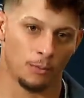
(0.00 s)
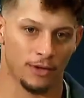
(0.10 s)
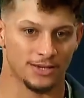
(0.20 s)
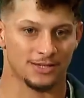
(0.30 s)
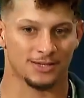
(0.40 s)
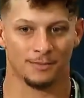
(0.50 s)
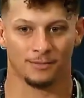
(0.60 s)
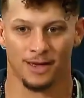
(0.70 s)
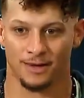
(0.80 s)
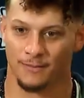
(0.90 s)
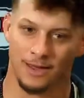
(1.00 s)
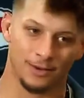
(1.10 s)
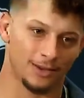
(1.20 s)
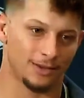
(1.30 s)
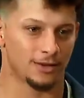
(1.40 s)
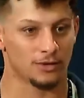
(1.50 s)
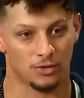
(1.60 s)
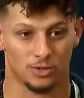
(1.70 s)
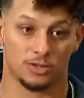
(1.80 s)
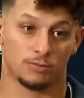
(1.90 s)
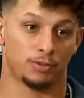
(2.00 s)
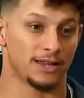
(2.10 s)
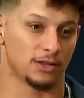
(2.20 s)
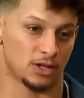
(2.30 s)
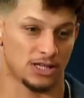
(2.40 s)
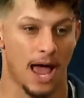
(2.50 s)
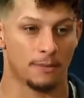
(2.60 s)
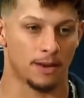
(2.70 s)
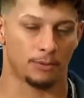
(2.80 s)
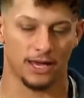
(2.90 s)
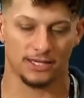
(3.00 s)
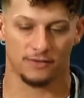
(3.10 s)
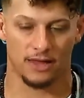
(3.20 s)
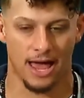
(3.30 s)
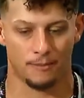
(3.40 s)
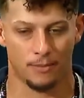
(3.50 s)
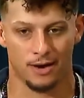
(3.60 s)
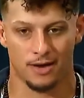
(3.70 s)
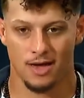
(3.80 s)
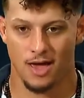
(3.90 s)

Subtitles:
Take a look at how the team has approached building around Patrick Mahomes.